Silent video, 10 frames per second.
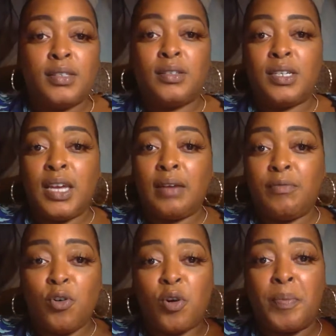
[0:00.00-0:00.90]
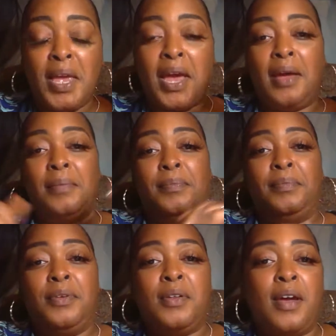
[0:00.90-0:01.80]
she can hook me up,
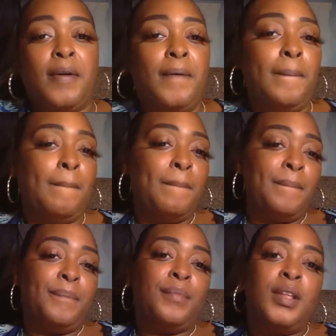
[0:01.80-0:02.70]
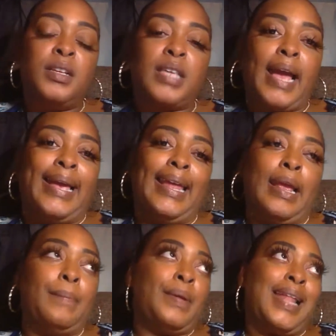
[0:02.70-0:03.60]
So I get
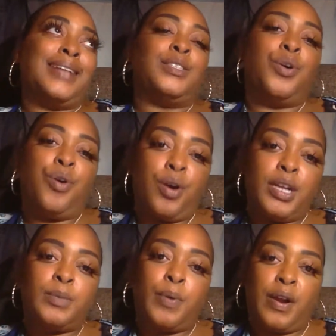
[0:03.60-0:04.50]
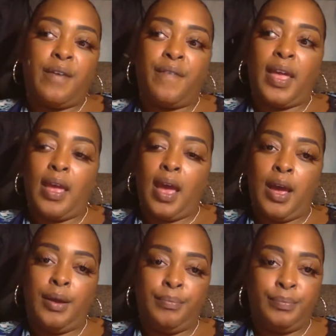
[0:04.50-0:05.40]
it, but that's the hardest part of it.
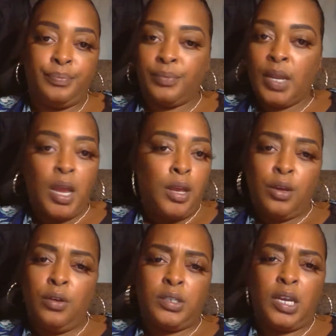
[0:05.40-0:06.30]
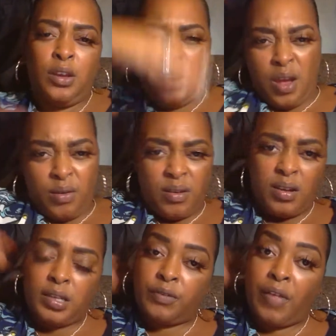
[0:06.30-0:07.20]
Usually,
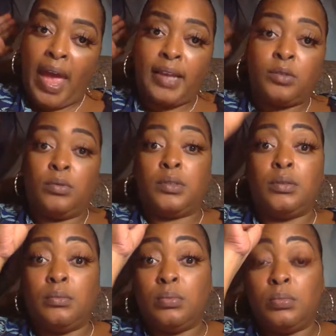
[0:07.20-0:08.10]
this flat is going to